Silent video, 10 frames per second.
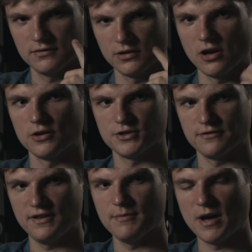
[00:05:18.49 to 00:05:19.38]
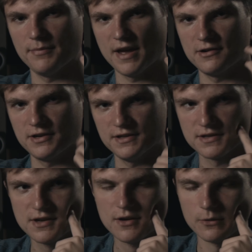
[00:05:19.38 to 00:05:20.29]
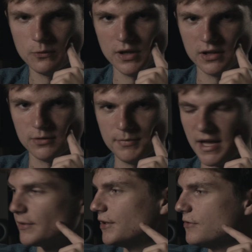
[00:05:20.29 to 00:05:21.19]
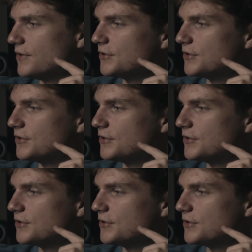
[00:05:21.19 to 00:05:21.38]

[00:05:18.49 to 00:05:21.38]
larger V-mount batteries will be able to do the